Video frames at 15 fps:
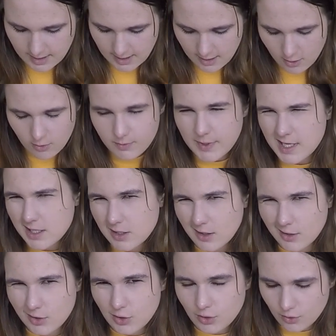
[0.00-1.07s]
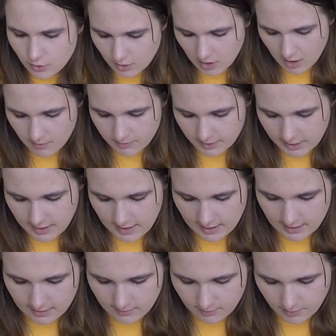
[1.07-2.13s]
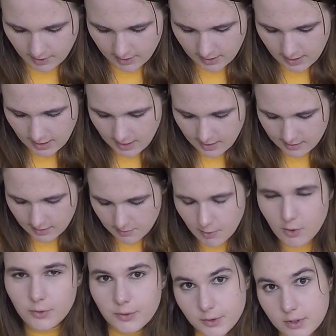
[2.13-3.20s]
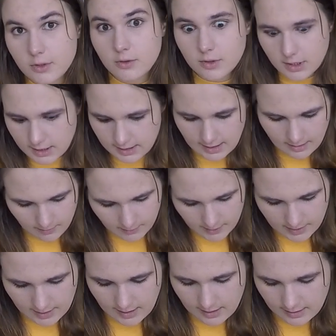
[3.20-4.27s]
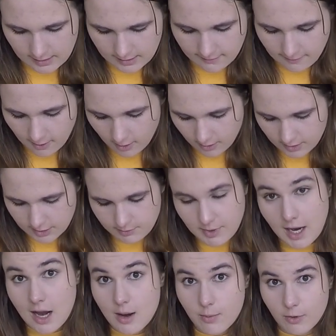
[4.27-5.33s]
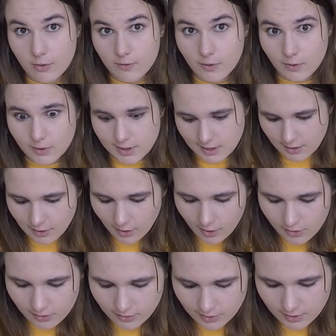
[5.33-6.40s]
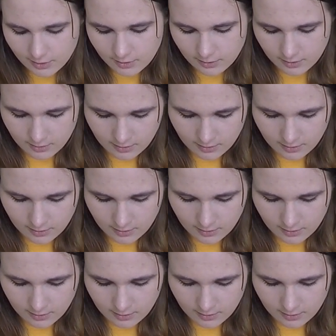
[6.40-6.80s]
and I hope that's not too complicated, but they both do the same thing as far as paper folding goes.